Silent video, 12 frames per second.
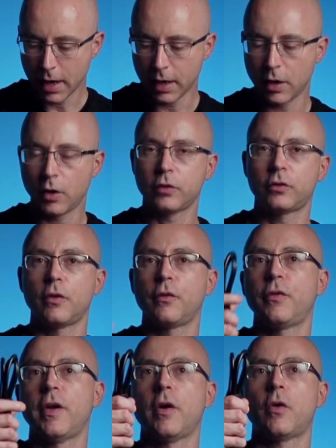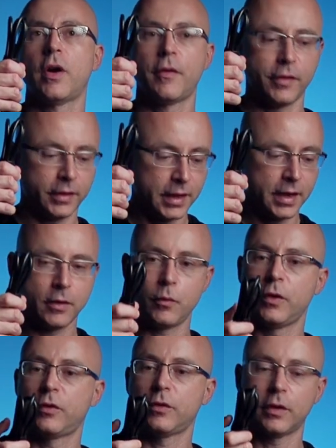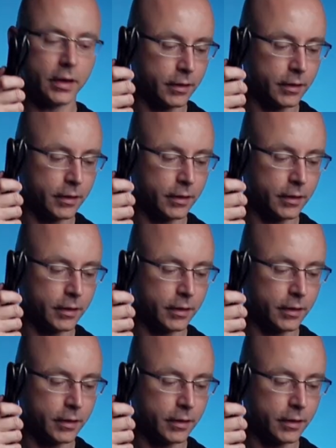and also velcro everything, which